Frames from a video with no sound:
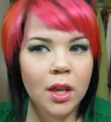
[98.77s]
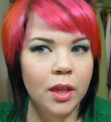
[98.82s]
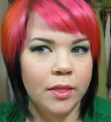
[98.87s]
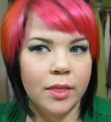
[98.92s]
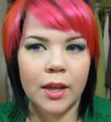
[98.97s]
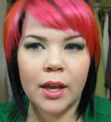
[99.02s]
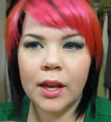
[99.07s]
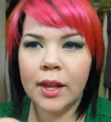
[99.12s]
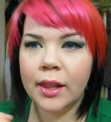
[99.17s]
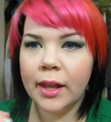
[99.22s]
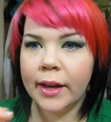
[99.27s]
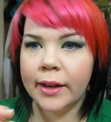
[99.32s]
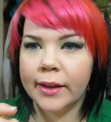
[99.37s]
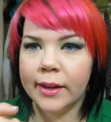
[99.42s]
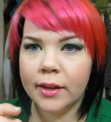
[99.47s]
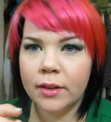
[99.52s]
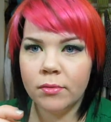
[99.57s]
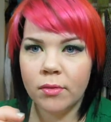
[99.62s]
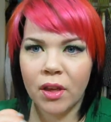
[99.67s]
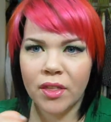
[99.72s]
I think I like
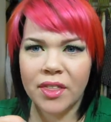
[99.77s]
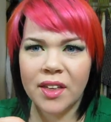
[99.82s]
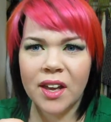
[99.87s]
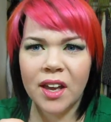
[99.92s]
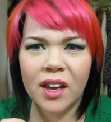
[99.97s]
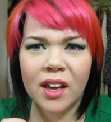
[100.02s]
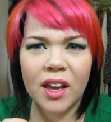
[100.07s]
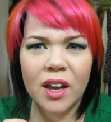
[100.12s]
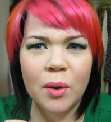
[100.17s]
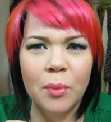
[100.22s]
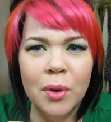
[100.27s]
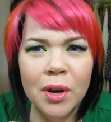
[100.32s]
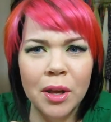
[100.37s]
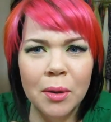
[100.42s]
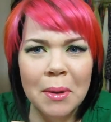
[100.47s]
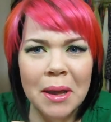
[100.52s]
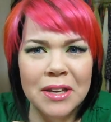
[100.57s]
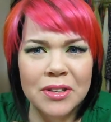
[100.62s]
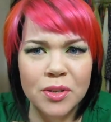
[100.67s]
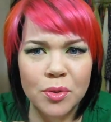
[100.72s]
it. I think I kind of want to
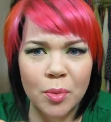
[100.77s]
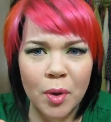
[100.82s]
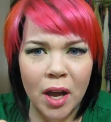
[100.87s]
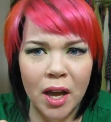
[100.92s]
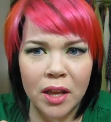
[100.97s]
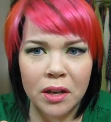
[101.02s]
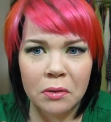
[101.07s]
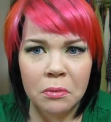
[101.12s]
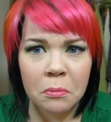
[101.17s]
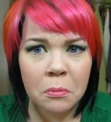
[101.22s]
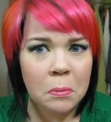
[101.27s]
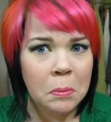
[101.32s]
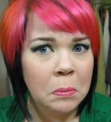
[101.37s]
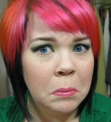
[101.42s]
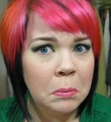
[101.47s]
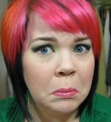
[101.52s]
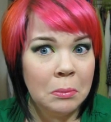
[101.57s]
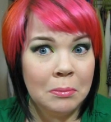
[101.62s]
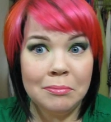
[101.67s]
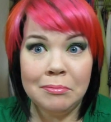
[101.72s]
go back to red.
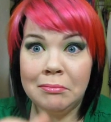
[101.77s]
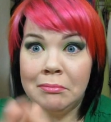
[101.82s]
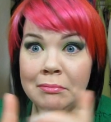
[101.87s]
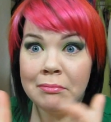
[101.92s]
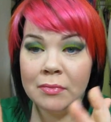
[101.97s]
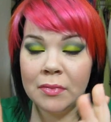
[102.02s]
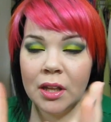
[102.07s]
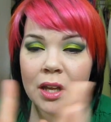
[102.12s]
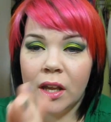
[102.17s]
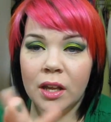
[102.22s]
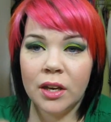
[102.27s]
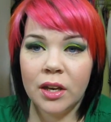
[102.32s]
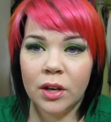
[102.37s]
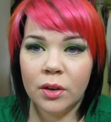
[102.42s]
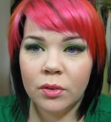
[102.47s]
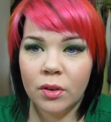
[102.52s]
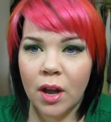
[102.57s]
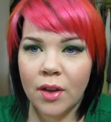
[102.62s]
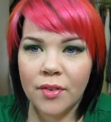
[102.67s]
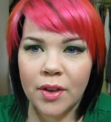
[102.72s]
I
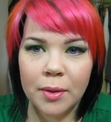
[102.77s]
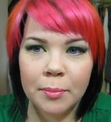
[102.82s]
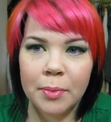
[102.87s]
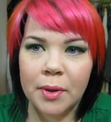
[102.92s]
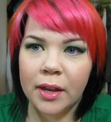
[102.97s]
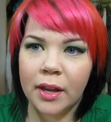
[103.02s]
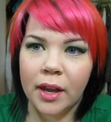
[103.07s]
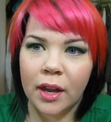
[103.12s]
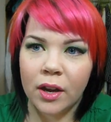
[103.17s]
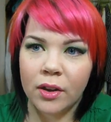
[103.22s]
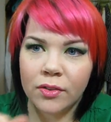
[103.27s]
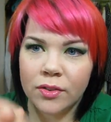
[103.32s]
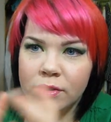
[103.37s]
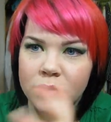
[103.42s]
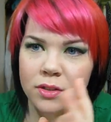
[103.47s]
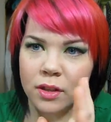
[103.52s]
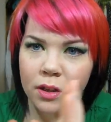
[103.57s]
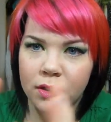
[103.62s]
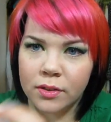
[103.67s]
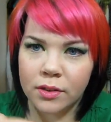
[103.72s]
know, I've had pink hair, this
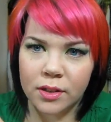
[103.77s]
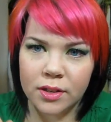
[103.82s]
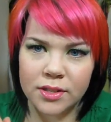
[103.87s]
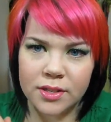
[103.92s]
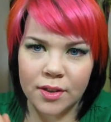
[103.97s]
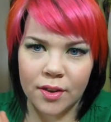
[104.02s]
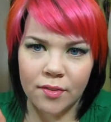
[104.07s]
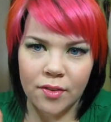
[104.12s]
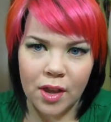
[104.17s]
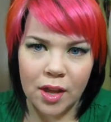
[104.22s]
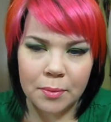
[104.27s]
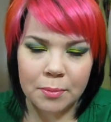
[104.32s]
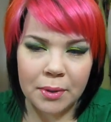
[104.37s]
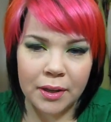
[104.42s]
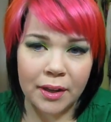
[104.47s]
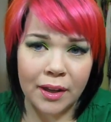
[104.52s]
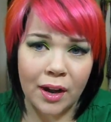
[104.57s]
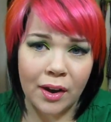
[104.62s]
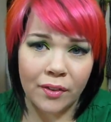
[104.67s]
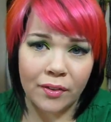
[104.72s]
is the longest I've had
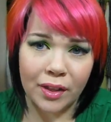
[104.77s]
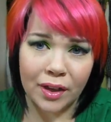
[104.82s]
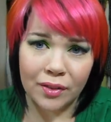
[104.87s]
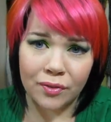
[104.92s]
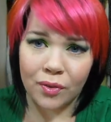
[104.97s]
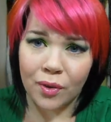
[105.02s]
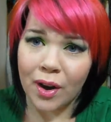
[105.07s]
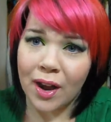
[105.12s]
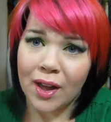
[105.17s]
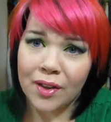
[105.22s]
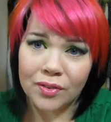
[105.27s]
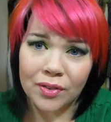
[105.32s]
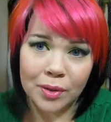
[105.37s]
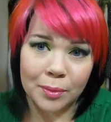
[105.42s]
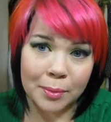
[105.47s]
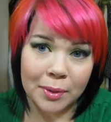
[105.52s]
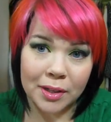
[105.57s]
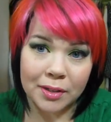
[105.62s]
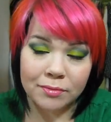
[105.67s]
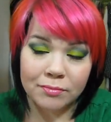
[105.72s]
pink hair in like
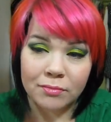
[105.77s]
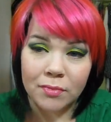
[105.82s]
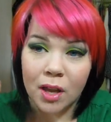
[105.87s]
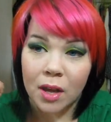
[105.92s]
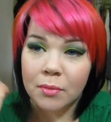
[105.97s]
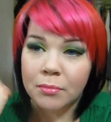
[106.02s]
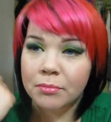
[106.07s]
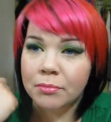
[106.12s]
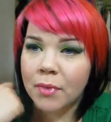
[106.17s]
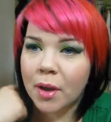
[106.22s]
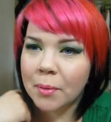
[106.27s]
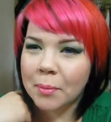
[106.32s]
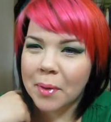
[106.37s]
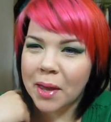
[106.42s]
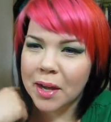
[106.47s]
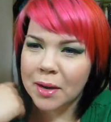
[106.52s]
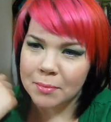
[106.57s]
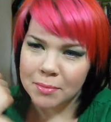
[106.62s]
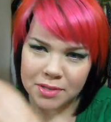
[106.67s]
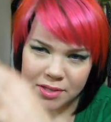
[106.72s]
forever, but I'm, I'm
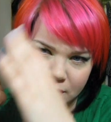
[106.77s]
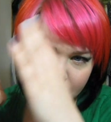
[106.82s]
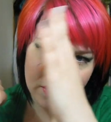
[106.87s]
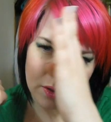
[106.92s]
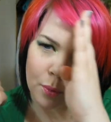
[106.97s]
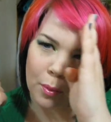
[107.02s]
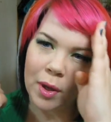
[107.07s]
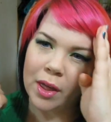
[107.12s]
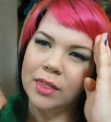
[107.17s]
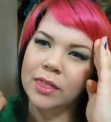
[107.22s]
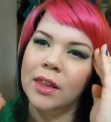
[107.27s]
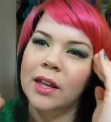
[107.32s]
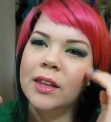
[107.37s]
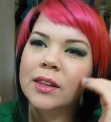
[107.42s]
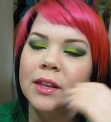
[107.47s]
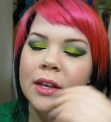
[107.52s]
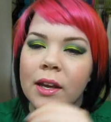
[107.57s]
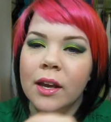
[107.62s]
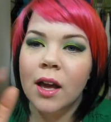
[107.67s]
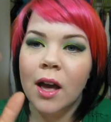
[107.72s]
kind of missing the red
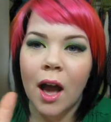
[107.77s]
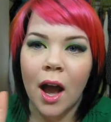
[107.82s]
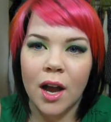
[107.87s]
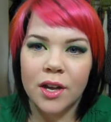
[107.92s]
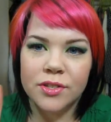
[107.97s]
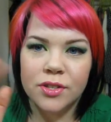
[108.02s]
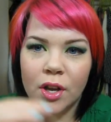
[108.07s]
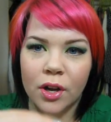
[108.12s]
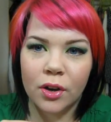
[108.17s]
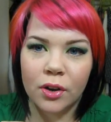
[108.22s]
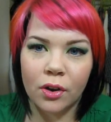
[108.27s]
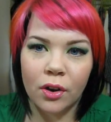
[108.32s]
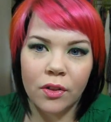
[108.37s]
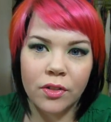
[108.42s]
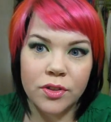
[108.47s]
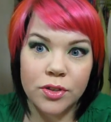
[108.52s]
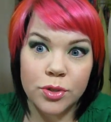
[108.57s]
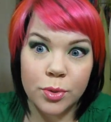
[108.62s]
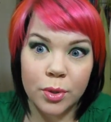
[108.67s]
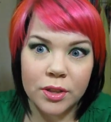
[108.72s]
lately. I saw a girl
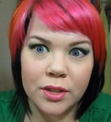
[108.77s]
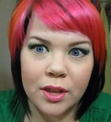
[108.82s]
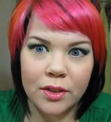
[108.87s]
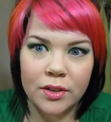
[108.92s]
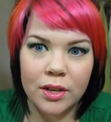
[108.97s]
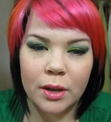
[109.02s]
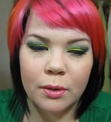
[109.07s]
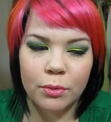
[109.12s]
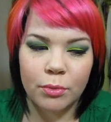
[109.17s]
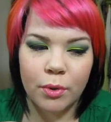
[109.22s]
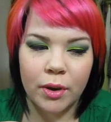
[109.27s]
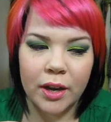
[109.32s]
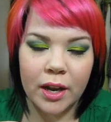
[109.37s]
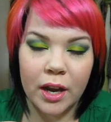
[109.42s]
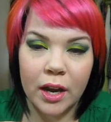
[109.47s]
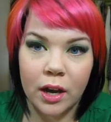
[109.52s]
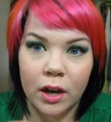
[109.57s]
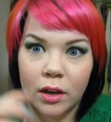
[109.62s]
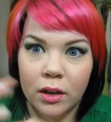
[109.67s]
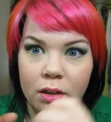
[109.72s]
on the street the other day with red
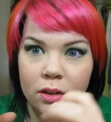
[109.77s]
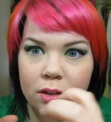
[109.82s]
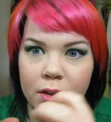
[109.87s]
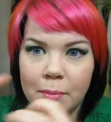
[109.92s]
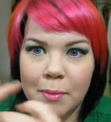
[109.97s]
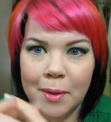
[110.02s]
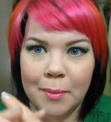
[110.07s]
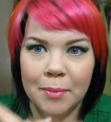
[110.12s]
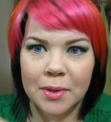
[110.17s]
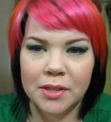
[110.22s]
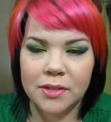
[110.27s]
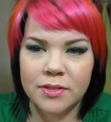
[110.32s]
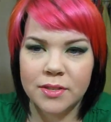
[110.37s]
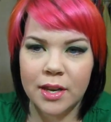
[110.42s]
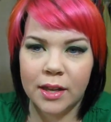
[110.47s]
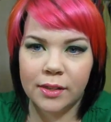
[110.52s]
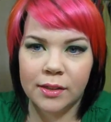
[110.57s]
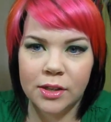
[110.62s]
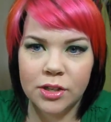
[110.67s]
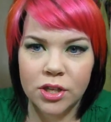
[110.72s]
hair and it made me
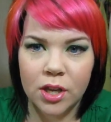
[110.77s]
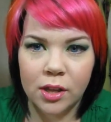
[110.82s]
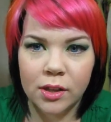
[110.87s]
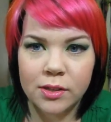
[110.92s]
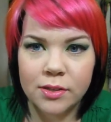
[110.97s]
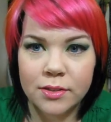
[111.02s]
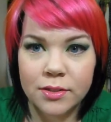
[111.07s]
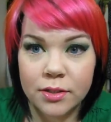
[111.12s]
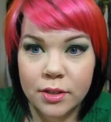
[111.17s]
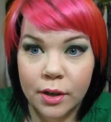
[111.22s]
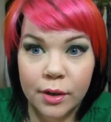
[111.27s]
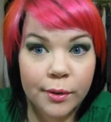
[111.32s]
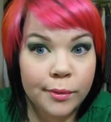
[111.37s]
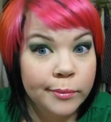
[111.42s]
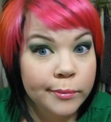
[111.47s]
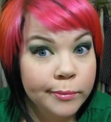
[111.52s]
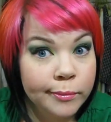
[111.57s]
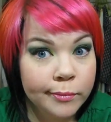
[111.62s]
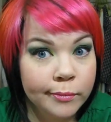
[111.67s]
insanely jealous, so.